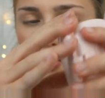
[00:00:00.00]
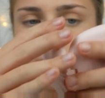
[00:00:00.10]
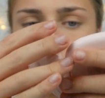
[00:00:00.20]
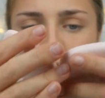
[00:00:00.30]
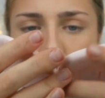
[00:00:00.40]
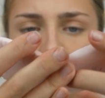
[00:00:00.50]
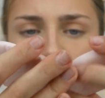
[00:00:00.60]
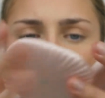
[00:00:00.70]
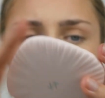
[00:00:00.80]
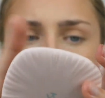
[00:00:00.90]
number
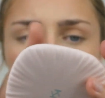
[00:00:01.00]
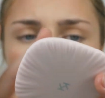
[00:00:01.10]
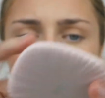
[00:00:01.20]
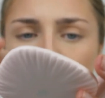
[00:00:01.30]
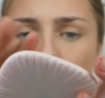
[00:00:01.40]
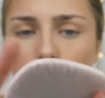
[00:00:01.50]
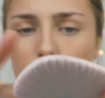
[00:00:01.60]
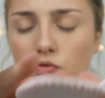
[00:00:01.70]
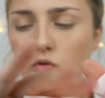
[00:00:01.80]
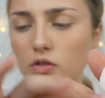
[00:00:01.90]
2,
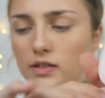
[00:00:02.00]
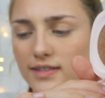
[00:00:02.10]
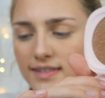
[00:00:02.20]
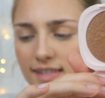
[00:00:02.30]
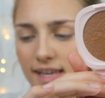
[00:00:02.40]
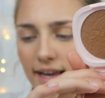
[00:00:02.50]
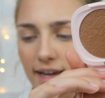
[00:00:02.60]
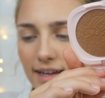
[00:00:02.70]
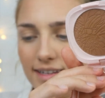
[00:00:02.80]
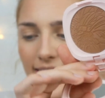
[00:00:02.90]
Neutral
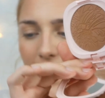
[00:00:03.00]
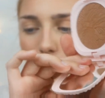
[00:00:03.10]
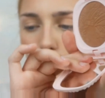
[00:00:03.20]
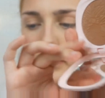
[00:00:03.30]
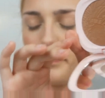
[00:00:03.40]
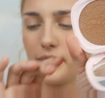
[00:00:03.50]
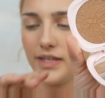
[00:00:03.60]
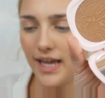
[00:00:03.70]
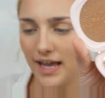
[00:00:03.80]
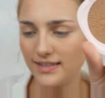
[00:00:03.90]
Sienna. Now,
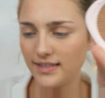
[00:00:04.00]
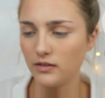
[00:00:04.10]
yes, it